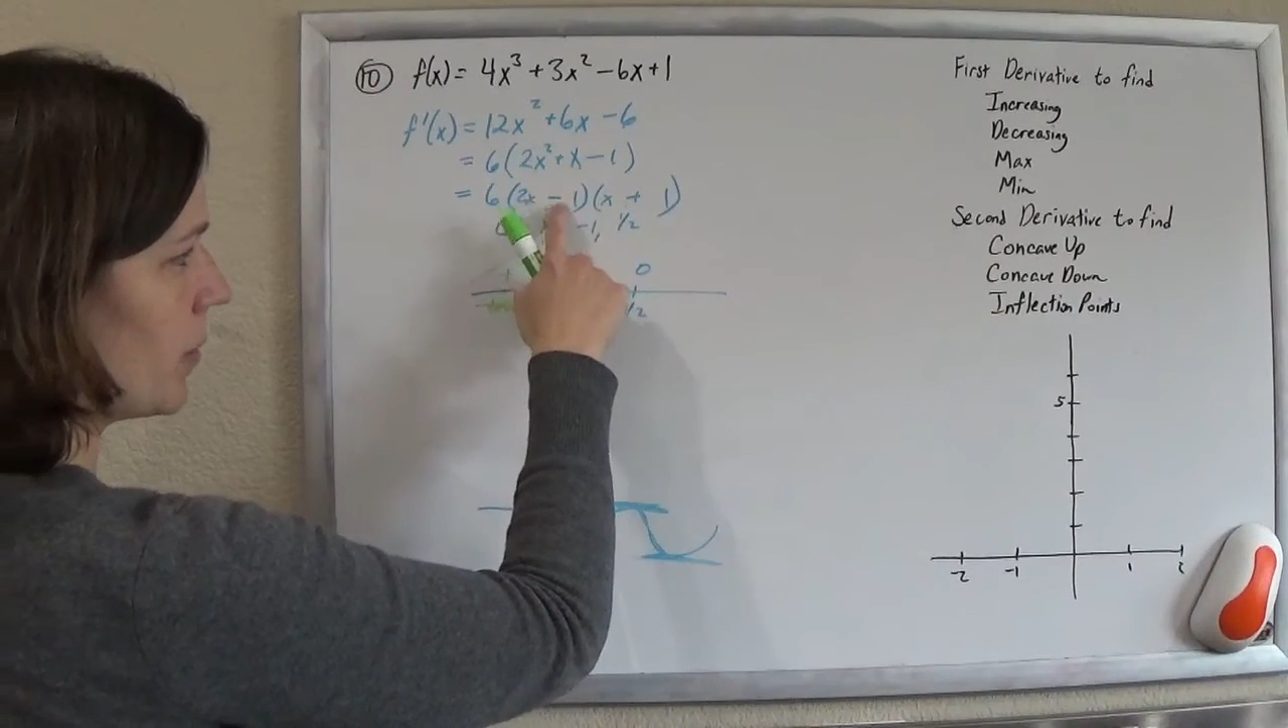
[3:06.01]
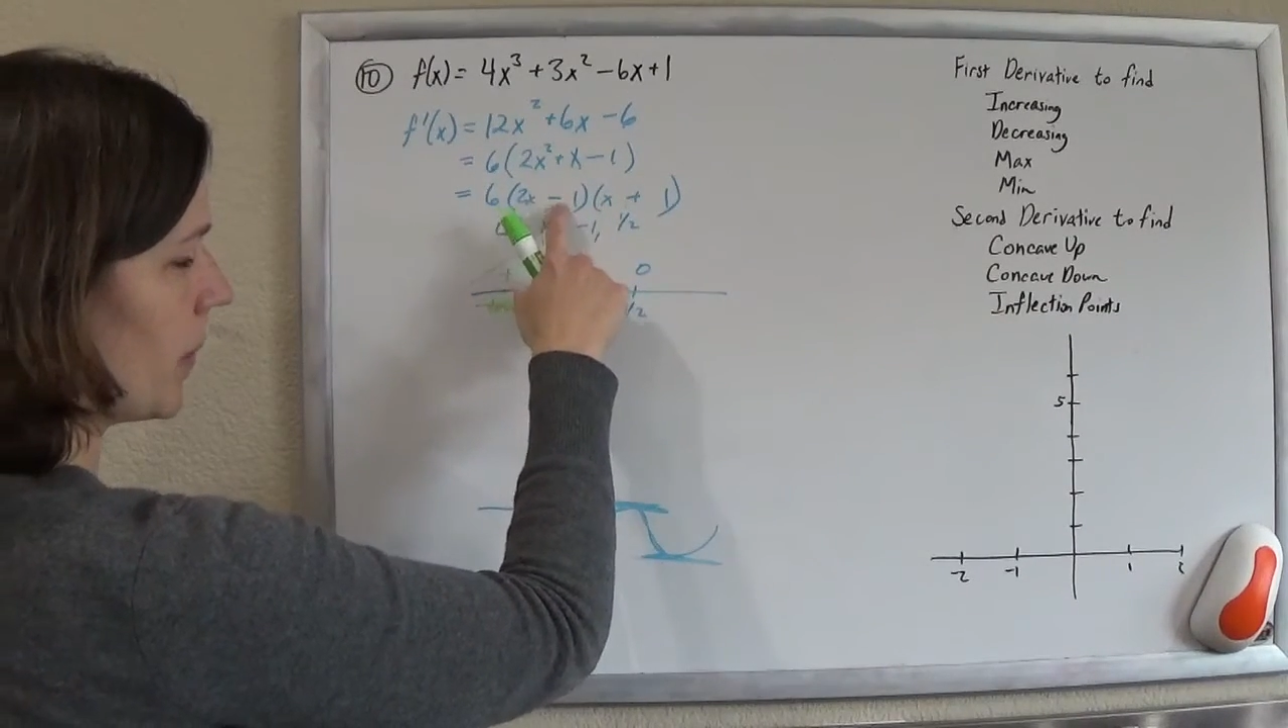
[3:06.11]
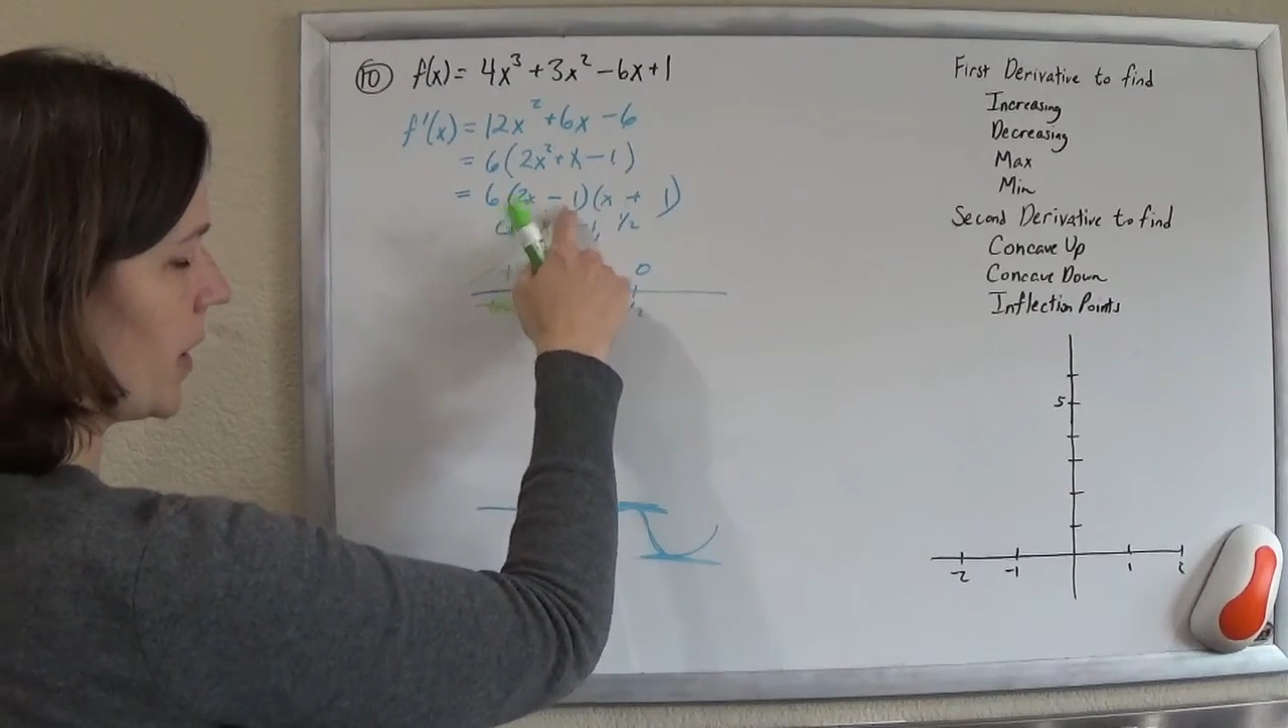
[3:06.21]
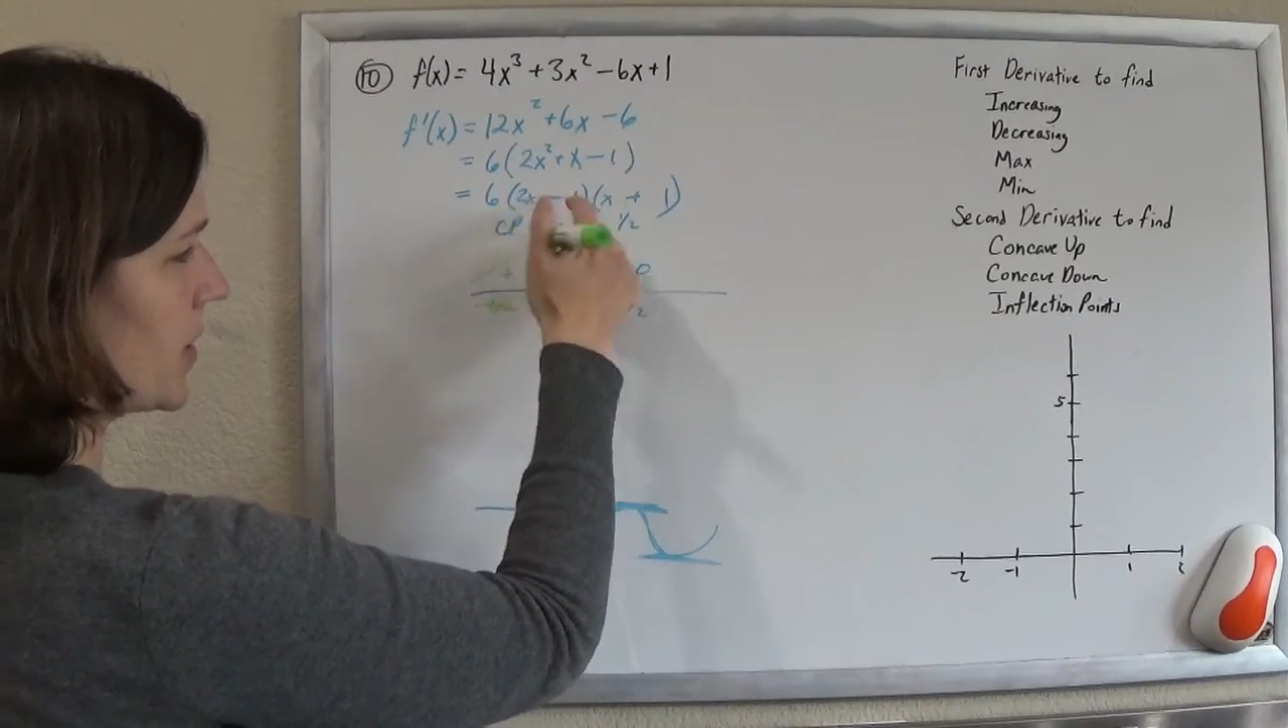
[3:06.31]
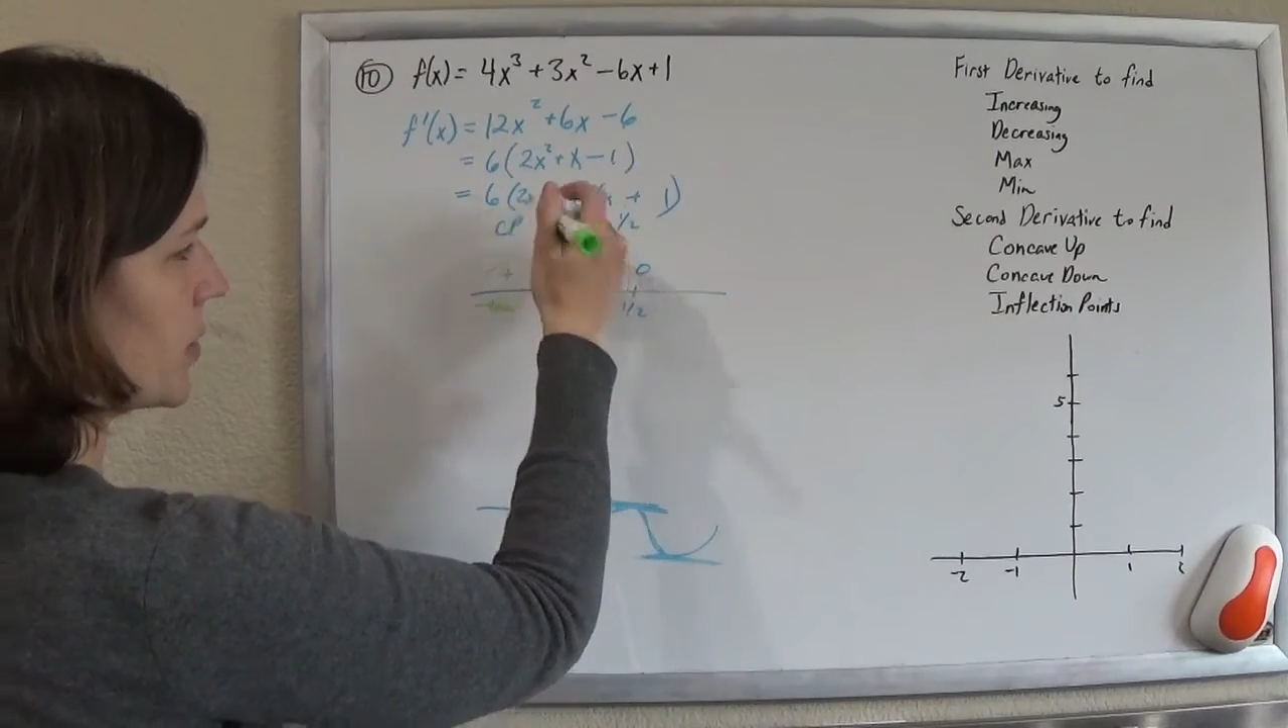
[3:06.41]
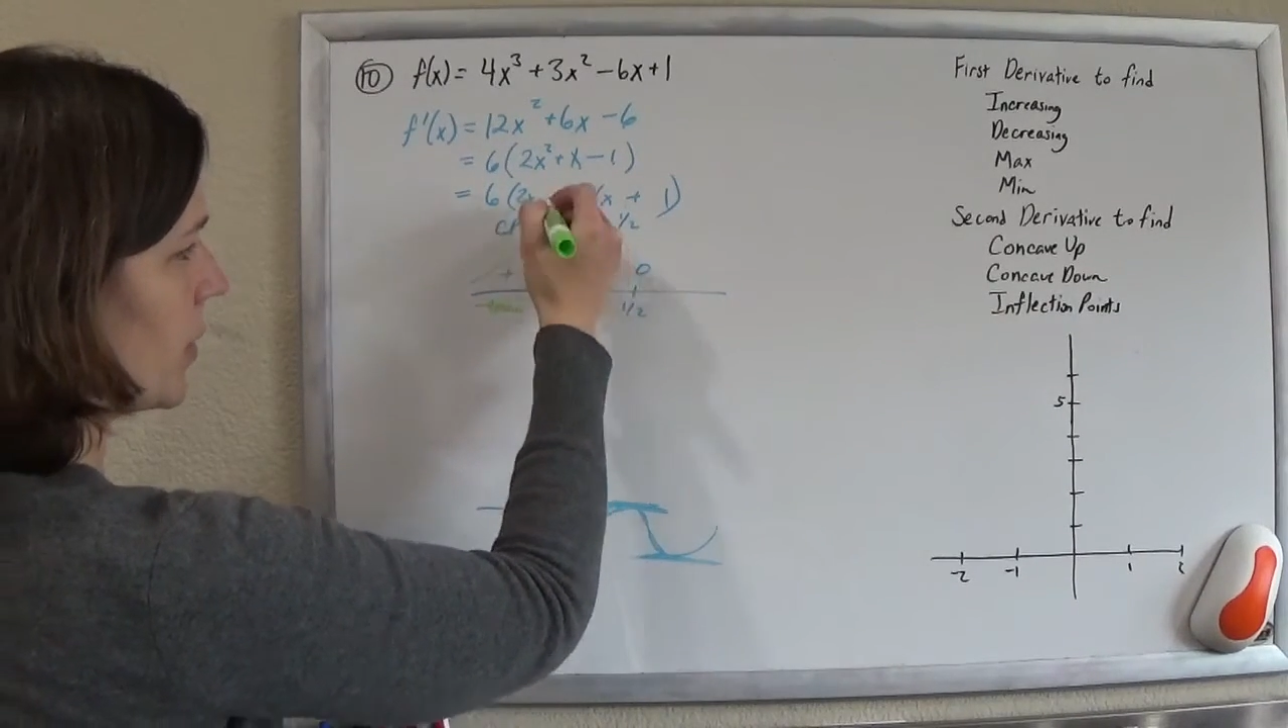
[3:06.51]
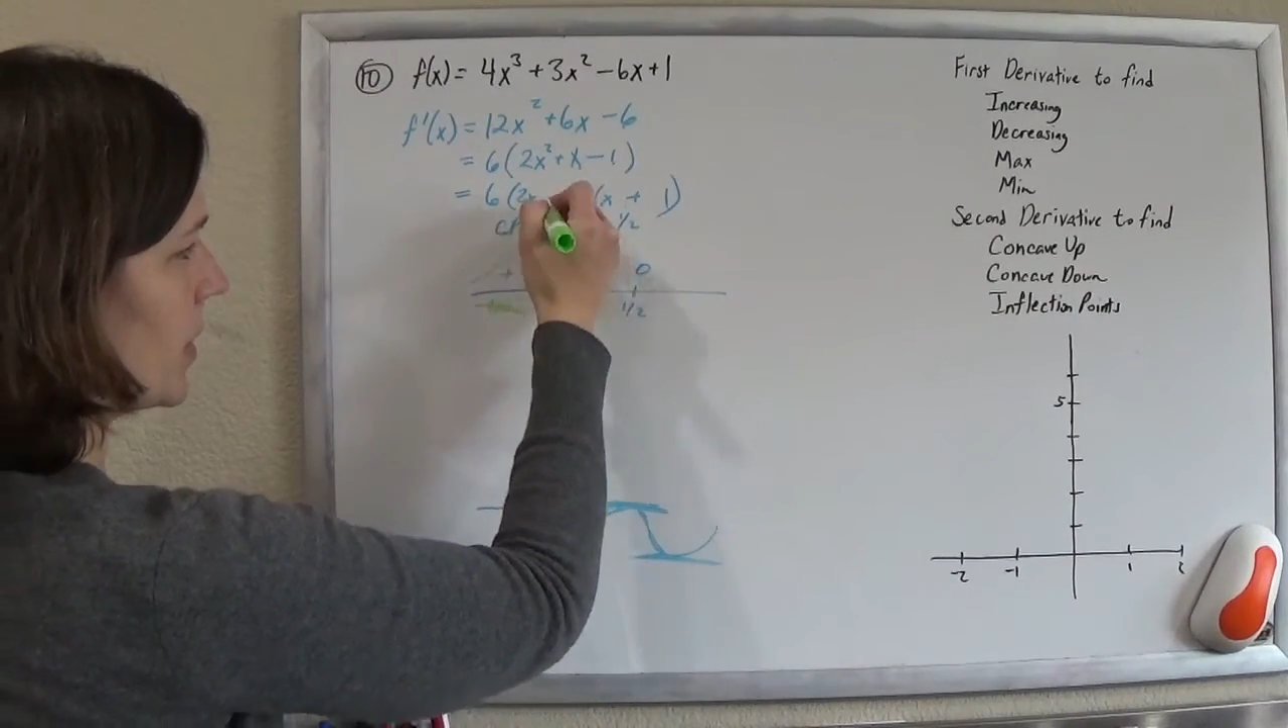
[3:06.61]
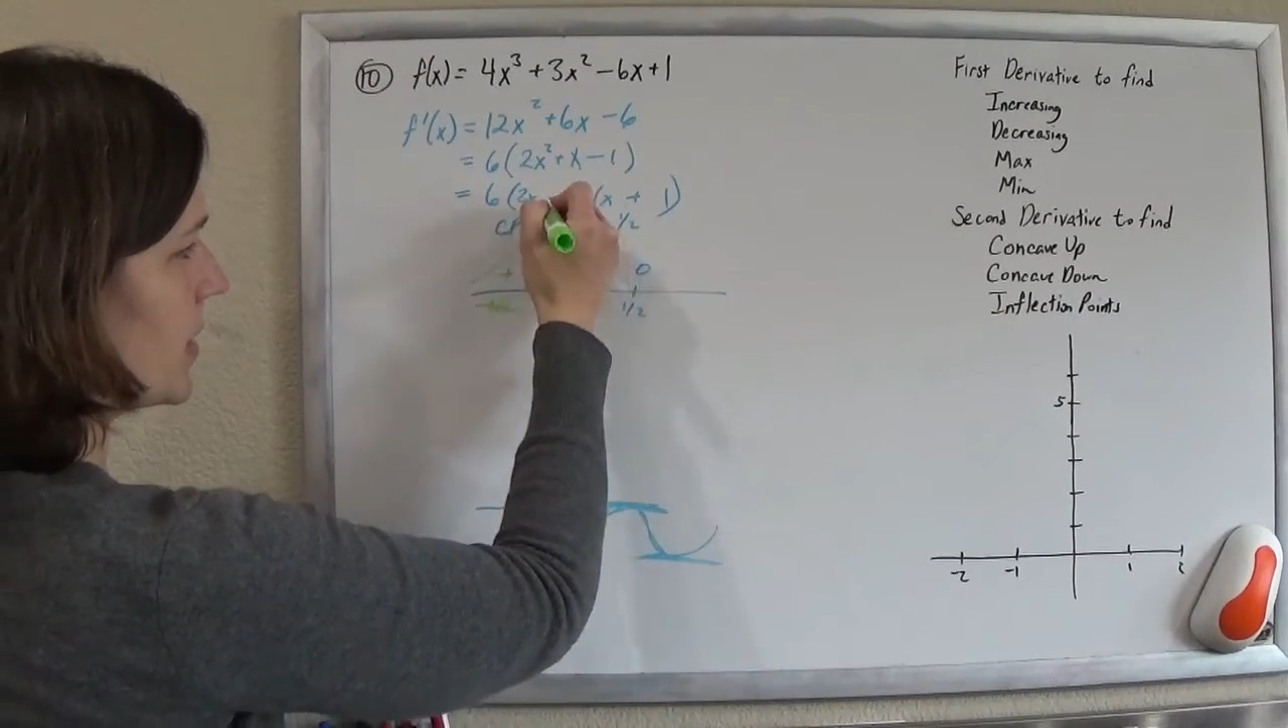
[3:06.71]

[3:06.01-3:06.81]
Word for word: minus 1